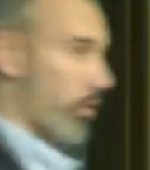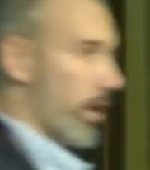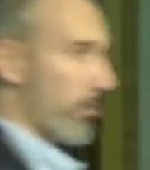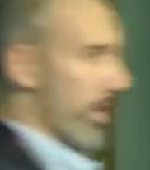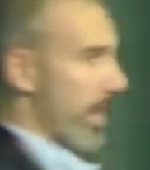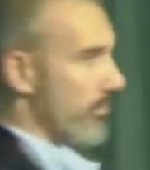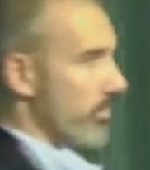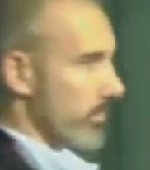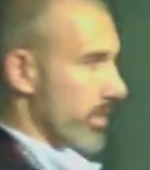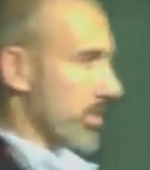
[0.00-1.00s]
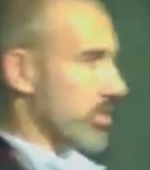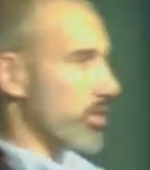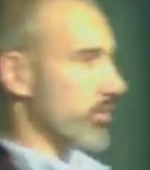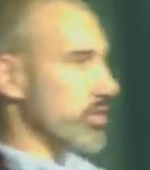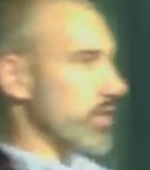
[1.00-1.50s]
and on behalf of the Next
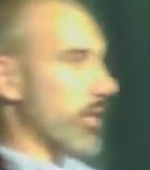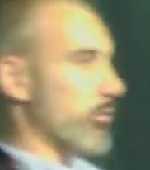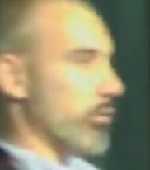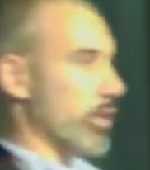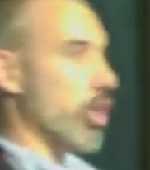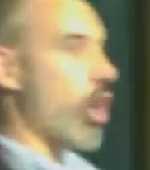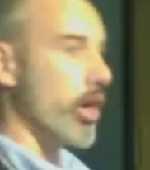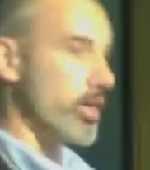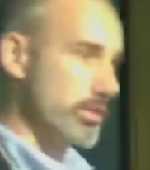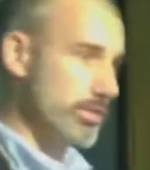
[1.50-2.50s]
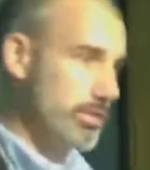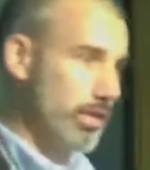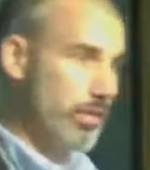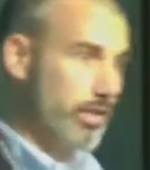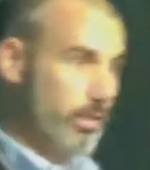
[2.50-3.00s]
Generation 911 Caucus
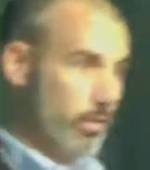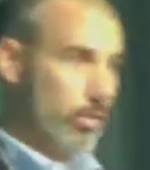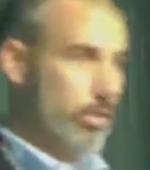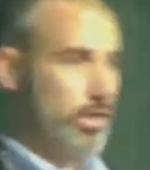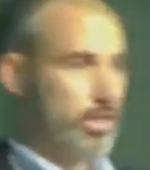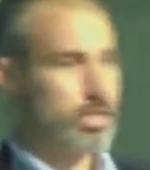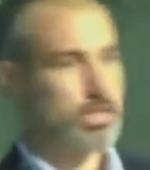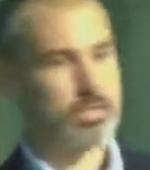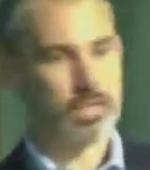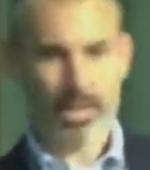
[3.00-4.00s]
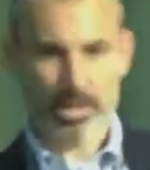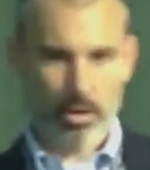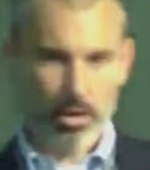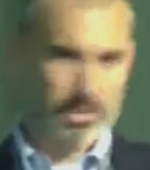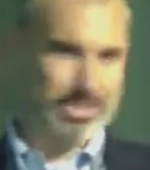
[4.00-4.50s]
on the Hill, a lot of
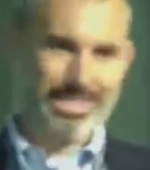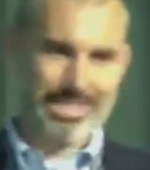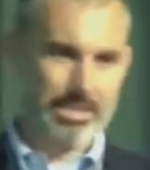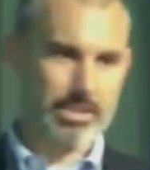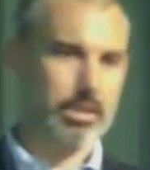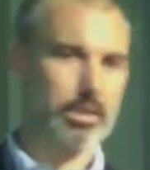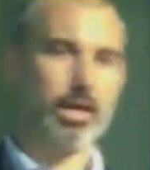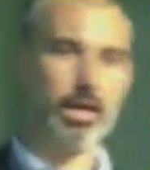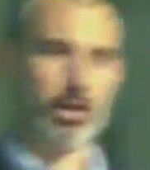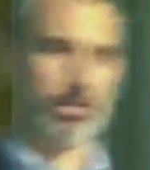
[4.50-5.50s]
caucuses uh, on